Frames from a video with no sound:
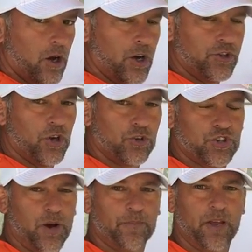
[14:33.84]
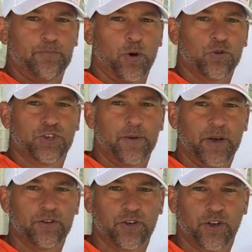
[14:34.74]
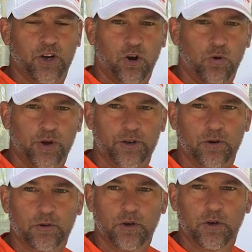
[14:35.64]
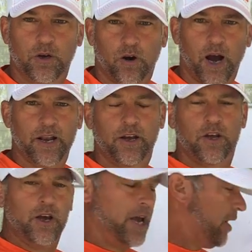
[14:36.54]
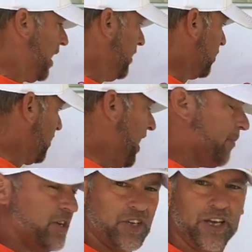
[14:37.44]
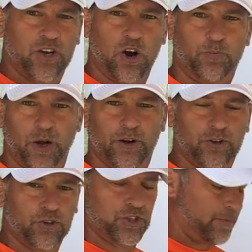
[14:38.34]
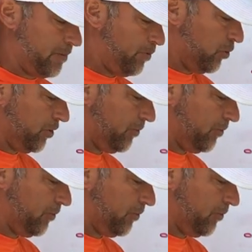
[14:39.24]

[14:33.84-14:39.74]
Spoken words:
until something pulls him into the curl window, all right? And the Sam is a curl player until something pulls